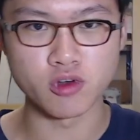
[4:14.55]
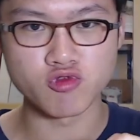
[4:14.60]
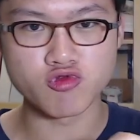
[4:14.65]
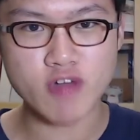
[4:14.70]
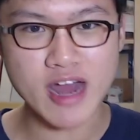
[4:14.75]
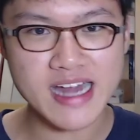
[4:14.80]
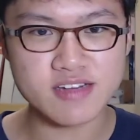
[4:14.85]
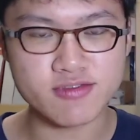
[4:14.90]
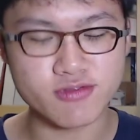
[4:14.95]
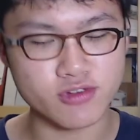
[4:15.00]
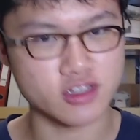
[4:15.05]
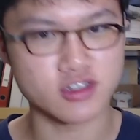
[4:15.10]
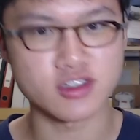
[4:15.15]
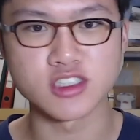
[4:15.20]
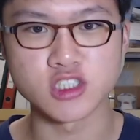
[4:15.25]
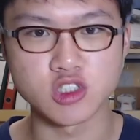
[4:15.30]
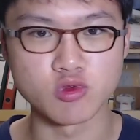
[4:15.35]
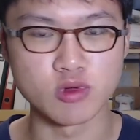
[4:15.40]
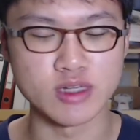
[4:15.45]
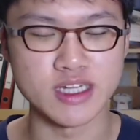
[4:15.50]
red for the things
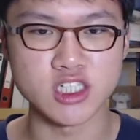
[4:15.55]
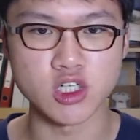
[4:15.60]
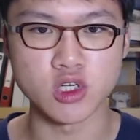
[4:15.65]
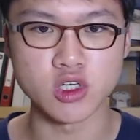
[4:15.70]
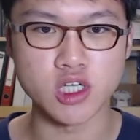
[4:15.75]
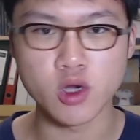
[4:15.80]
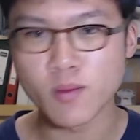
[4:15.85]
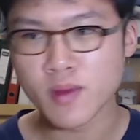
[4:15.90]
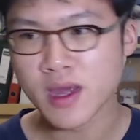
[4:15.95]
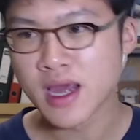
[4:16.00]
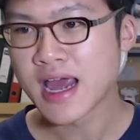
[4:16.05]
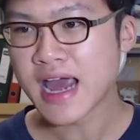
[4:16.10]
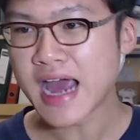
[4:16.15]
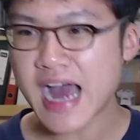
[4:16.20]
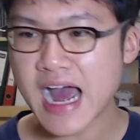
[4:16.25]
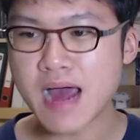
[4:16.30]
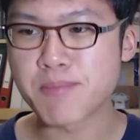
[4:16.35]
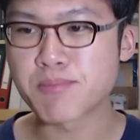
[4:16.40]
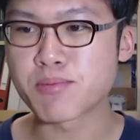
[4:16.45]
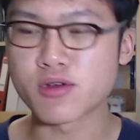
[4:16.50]
you really don't know,
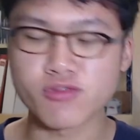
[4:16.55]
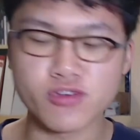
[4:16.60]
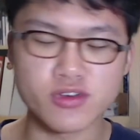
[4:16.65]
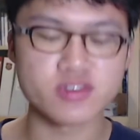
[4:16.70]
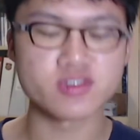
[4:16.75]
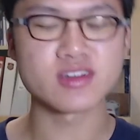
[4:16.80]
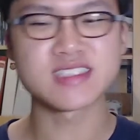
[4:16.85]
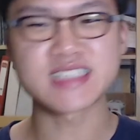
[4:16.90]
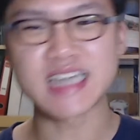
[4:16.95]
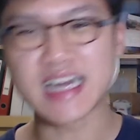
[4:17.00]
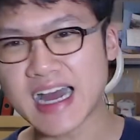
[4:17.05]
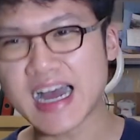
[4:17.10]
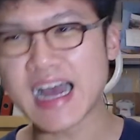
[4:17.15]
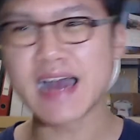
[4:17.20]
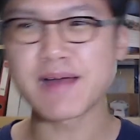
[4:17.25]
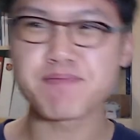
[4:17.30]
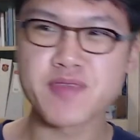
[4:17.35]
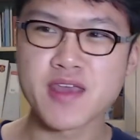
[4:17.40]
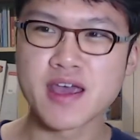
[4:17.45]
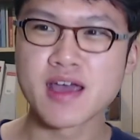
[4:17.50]
amber for the things that,
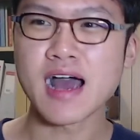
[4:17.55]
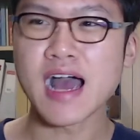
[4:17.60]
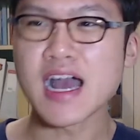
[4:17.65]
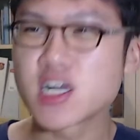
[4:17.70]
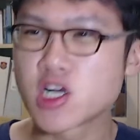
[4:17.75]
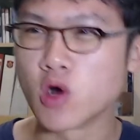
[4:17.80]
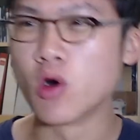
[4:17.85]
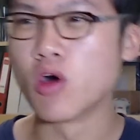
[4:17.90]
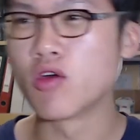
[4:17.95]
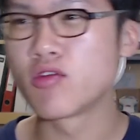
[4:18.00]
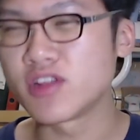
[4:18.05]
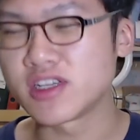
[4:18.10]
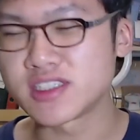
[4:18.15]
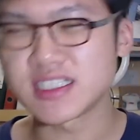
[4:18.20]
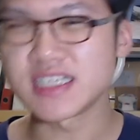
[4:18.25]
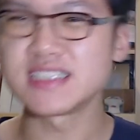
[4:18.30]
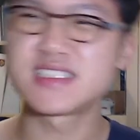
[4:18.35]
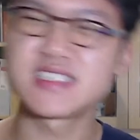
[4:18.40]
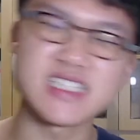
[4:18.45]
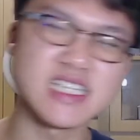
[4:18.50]
I go over this, it
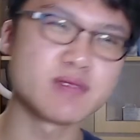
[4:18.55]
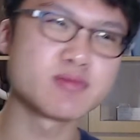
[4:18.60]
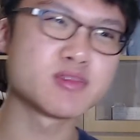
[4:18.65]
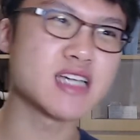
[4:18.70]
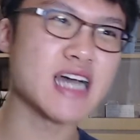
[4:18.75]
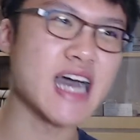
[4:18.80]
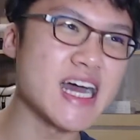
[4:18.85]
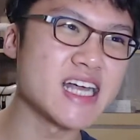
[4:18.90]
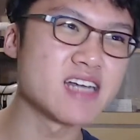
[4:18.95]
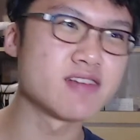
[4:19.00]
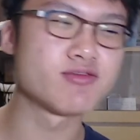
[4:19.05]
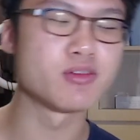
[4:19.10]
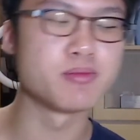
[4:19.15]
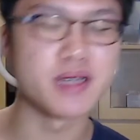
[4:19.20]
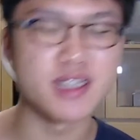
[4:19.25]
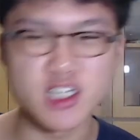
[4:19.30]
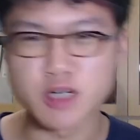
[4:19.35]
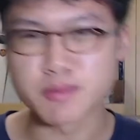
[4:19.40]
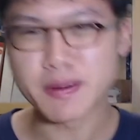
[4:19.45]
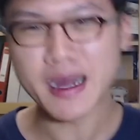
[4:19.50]
seems kind of
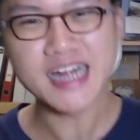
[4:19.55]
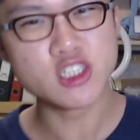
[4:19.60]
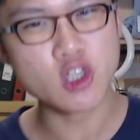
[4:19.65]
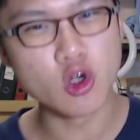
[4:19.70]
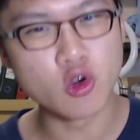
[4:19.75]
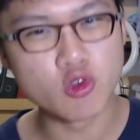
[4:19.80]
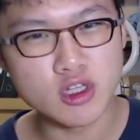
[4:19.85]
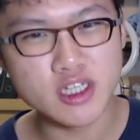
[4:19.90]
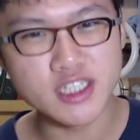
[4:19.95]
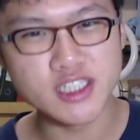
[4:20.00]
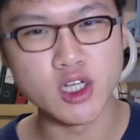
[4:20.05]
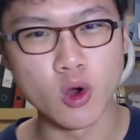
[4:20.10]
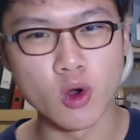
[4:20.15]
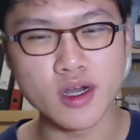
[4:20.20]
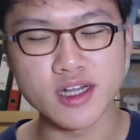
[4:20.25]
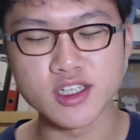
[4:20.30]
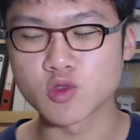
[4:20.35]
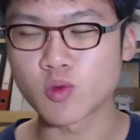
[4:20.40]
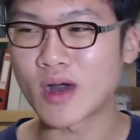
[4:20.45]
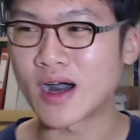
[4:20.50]
familiar, but I don't really know it
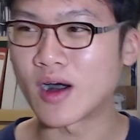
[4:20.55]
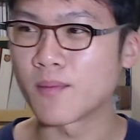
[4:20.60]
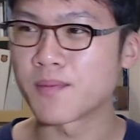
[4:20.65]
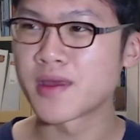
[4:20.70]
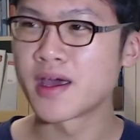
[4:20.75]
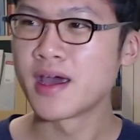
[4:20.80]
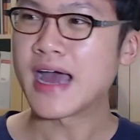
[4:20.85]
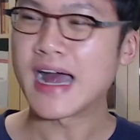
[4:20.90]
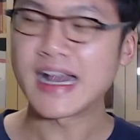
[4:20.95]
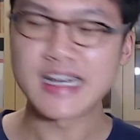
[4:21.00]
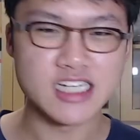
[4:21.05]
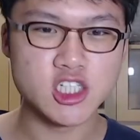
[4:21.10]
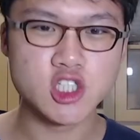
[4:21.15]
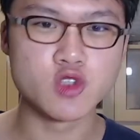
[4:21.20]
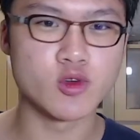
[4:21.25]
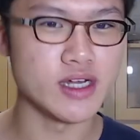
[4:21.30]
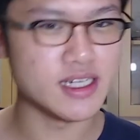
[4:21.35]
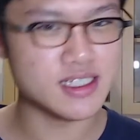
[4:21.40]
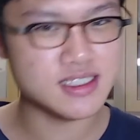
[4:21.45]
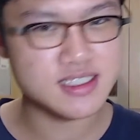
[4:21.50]
as well. And then
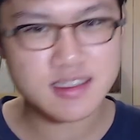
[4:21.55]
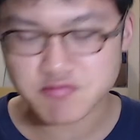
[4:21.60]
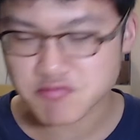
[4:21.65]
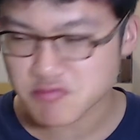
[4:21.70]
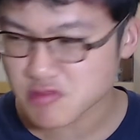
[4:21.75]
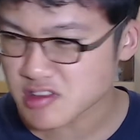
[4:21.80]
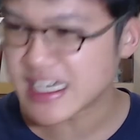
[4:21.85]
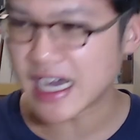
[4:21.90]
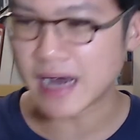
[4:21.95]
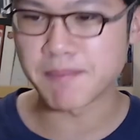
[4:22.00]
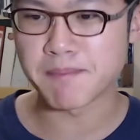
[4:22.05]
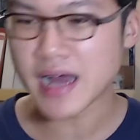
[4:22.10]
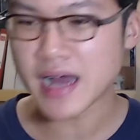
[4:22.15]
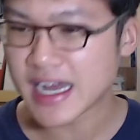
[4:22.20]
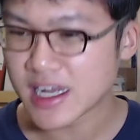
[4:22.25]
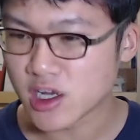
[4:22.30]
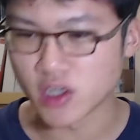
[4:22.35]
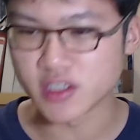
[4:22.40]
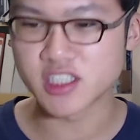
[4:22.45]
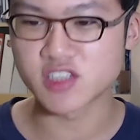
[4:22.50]
green is, yep, I
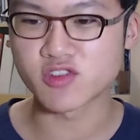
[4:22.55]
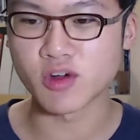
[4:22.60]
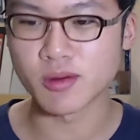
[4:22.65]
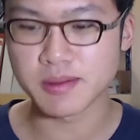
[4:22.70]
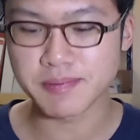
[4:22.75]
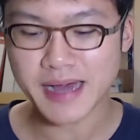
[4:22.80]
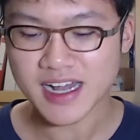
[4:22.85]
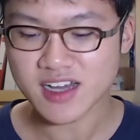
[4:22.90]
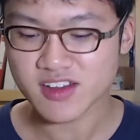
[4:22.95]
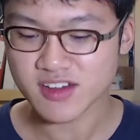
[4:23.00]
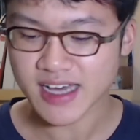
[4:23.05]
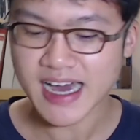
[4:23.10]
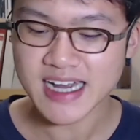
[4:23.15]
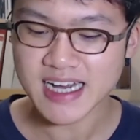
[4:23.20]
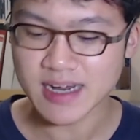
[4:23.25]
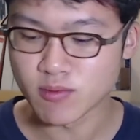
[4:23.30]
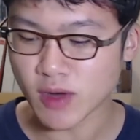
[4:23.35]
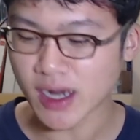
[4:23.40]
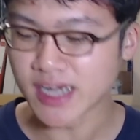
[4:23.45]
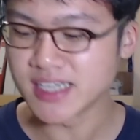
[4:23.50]
got this from the back of the hand. I'm
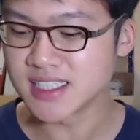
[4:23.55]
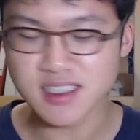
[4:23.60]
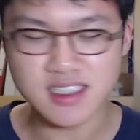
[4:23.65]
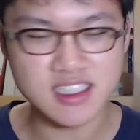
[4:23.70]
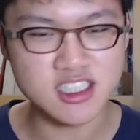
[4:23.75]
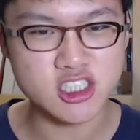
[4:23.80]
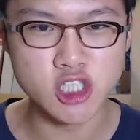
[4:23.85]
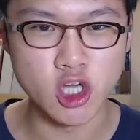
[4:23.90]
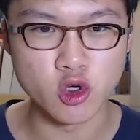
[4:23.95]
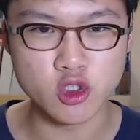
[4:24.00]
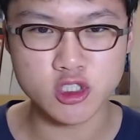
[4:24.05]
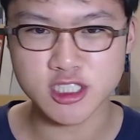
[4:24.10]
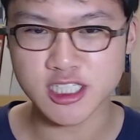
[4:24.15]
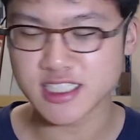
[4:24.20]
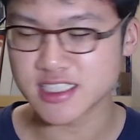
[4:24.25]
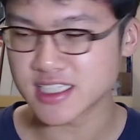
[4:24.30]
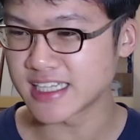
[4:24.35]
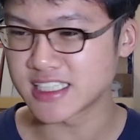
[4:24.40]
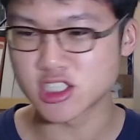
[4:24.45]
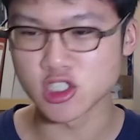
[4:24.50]
writing these notes, and
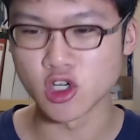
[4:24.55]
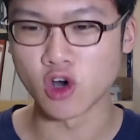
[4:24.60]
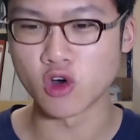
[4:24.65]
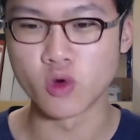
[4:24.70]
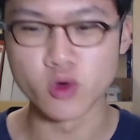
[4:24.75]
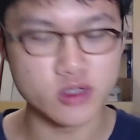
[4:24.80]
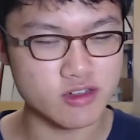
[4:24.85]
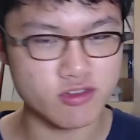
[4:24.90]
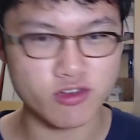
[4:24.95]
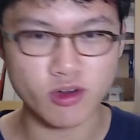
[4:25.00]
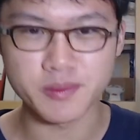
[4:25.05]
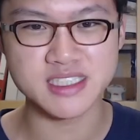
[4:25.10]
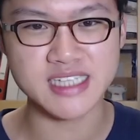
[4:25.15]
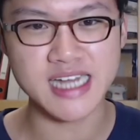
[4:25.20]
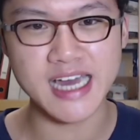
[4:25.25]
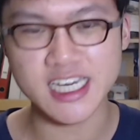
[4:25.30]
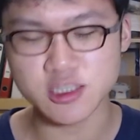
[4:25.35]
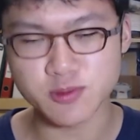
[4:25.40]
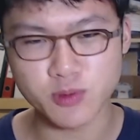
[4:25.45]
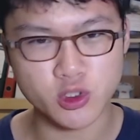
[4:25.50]
it's not only from the
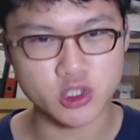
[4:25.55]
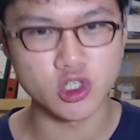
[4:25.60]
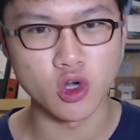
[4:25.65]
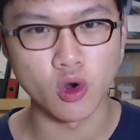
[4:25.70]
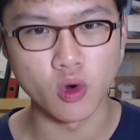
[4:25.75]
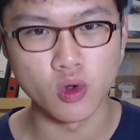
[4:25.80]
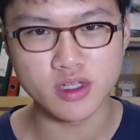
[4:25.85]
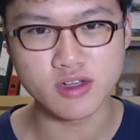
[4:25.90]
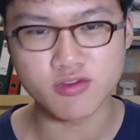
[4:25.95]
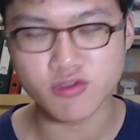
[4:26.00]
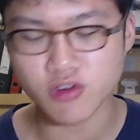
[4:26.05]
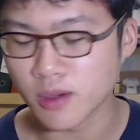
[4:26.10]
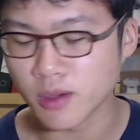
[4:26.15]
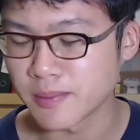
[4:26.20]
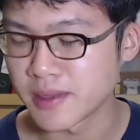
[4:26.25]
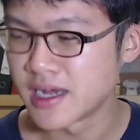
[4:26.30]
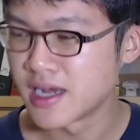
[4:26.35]
textbook, it's not only from